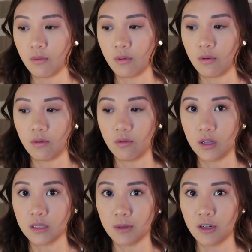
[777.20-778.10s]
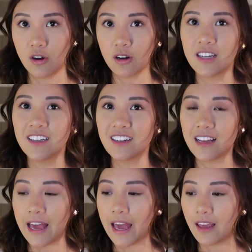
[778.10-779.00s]
Oh, that's my dog.
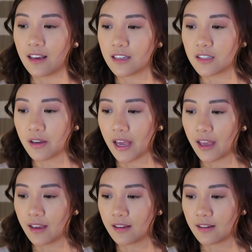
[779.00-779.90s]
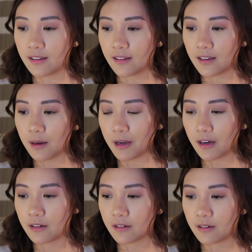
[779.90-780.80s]
Hey, it's okay. Come here.